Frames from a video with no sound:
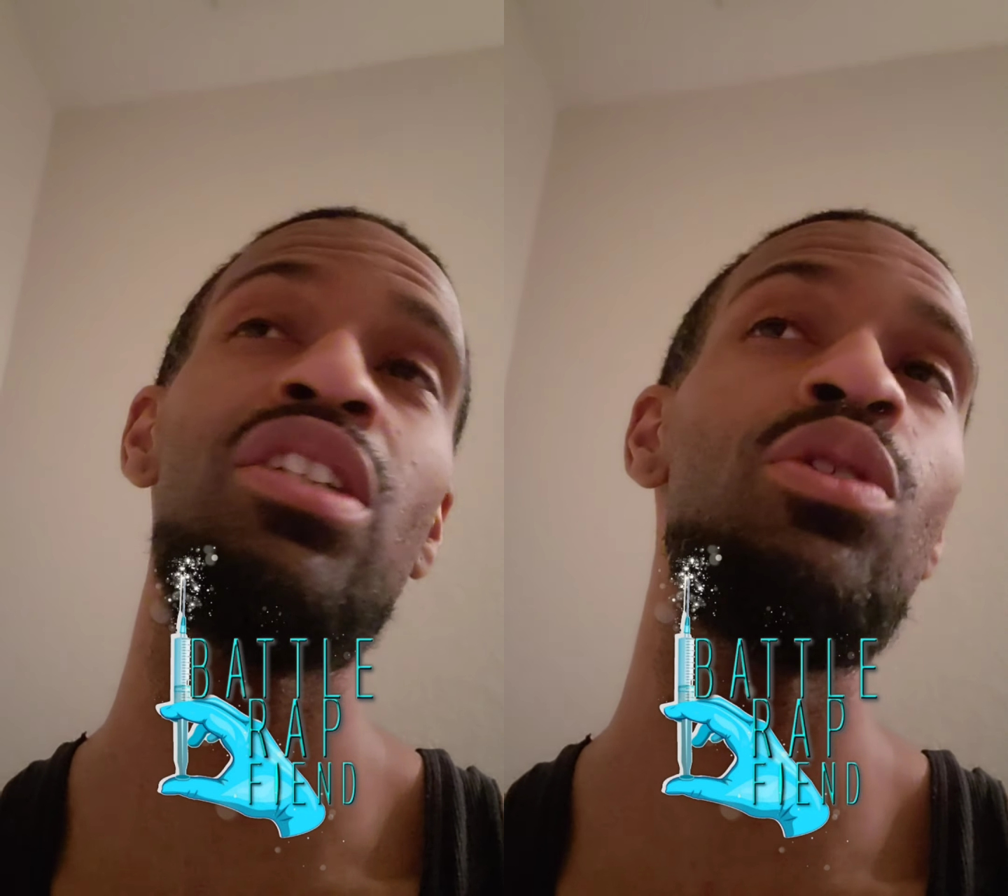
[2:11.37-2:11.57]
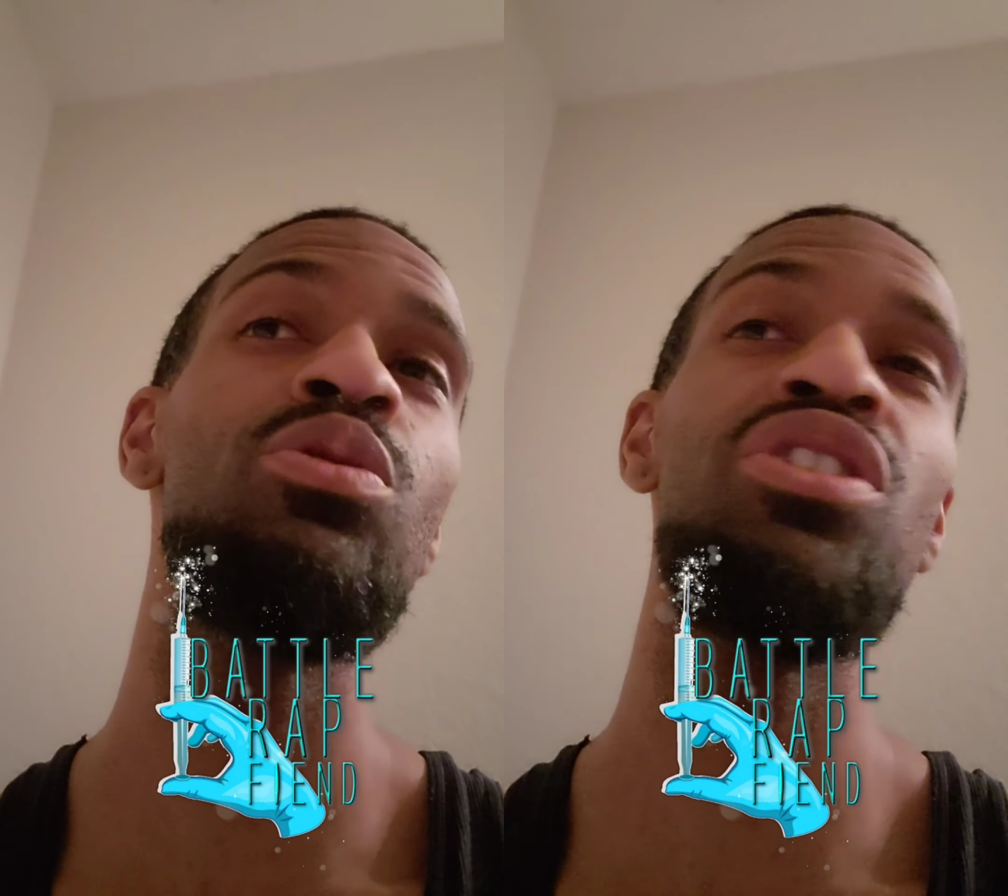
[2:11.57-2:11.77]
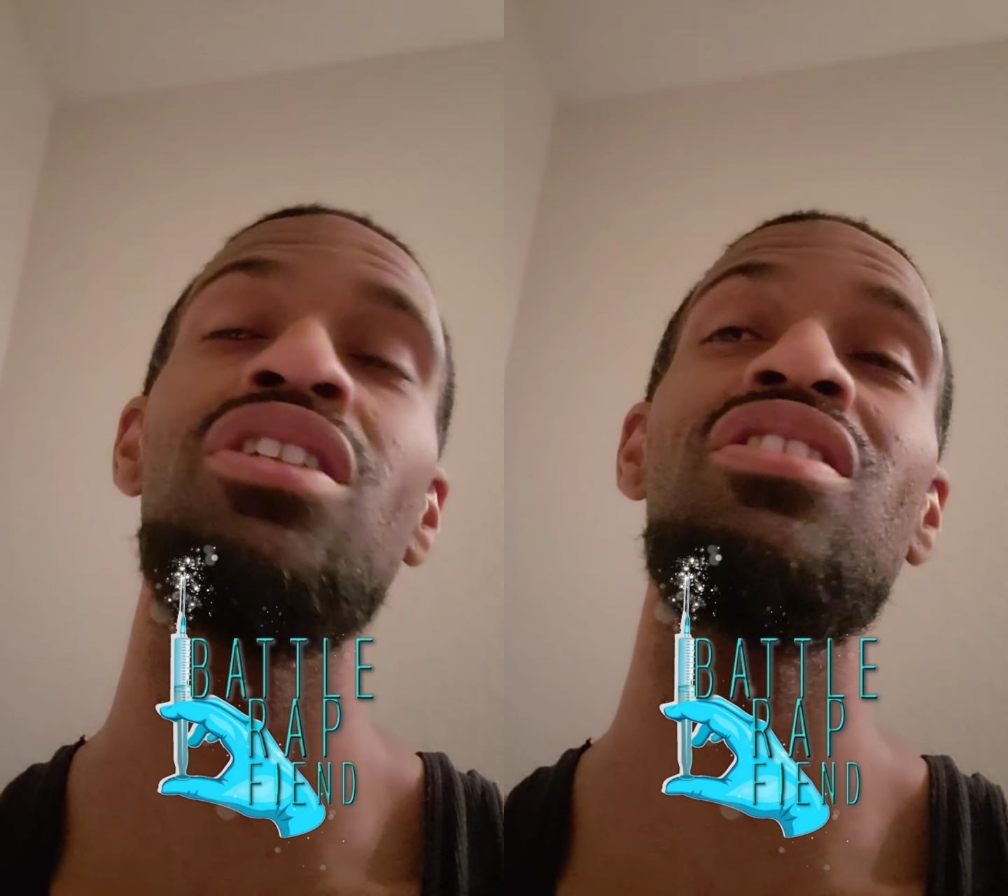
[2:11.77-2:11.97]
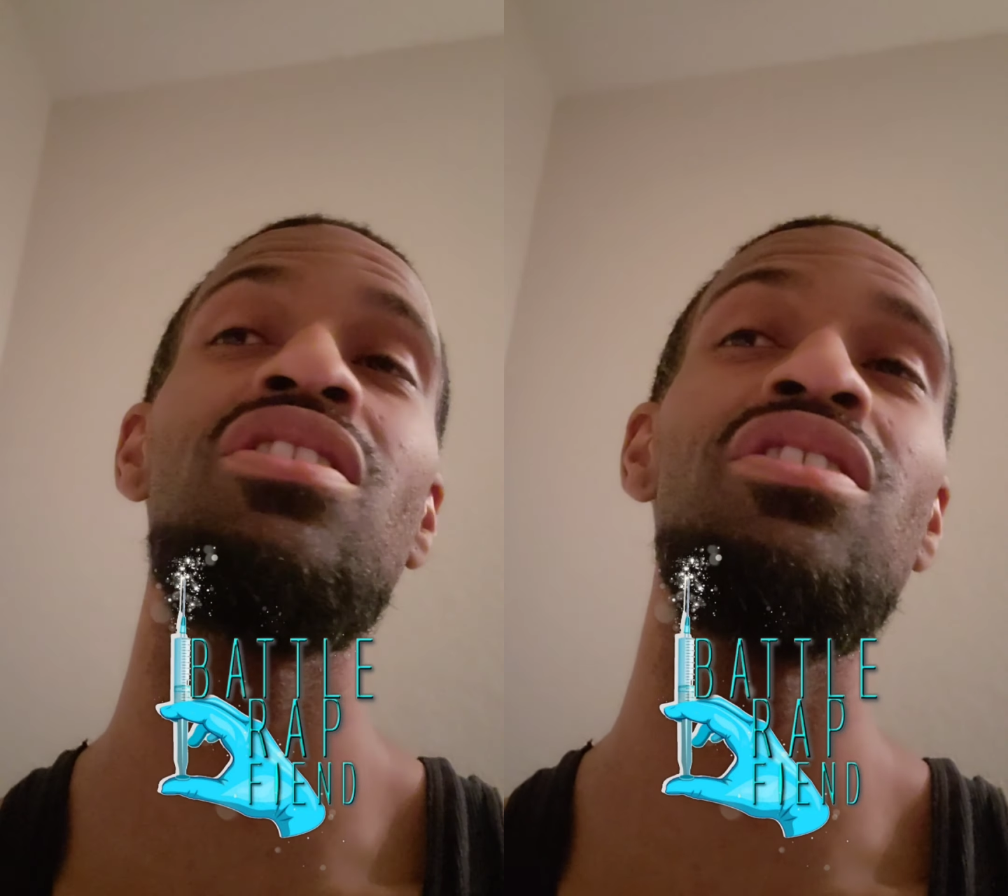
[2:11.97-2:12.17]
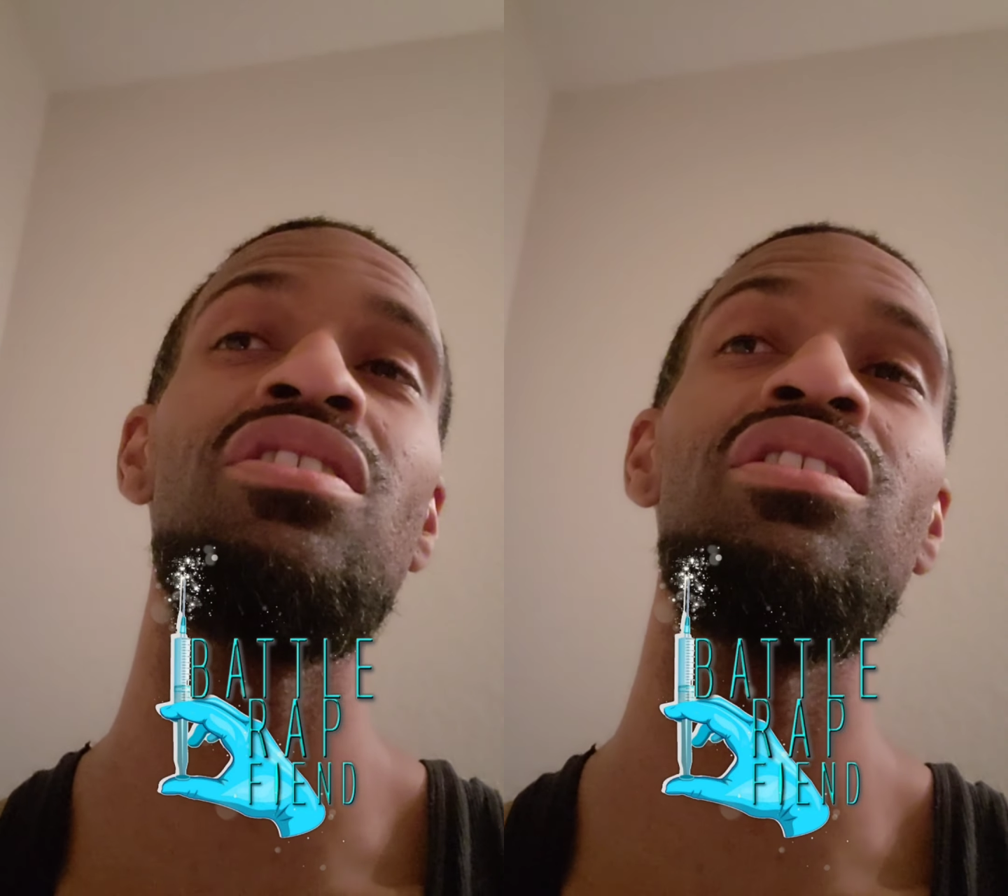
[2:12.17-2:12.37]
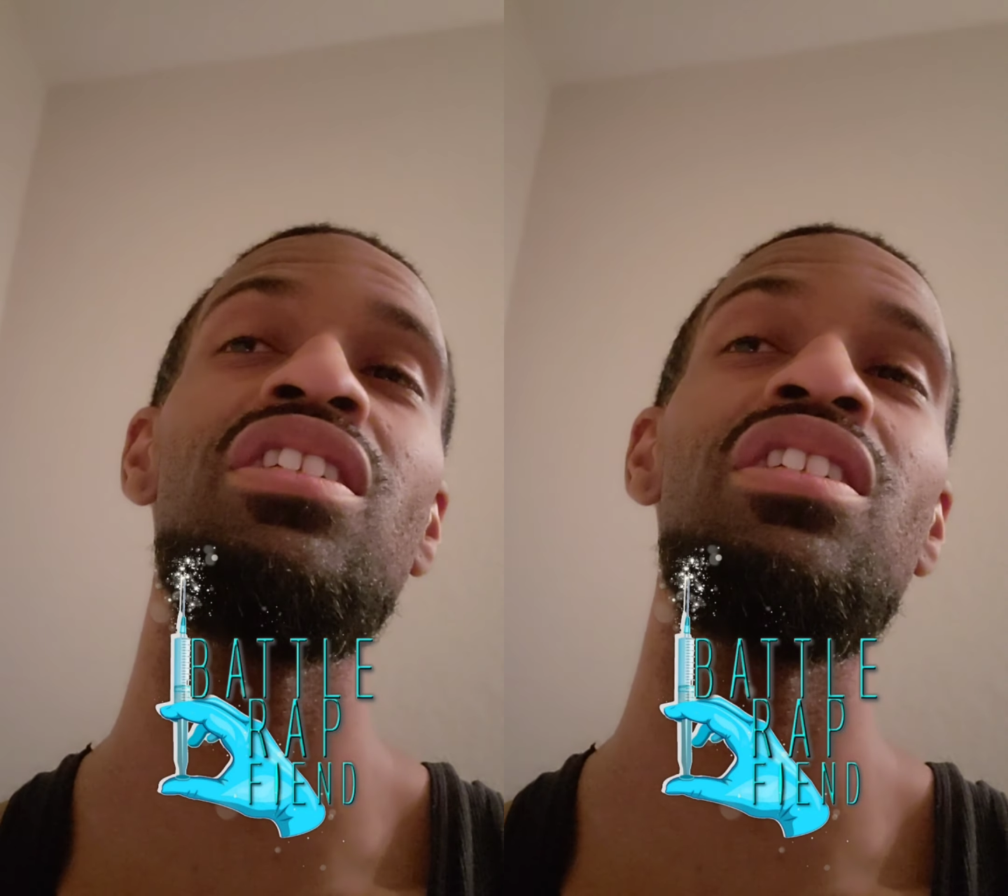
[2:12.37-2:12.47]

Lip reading: you know, just to,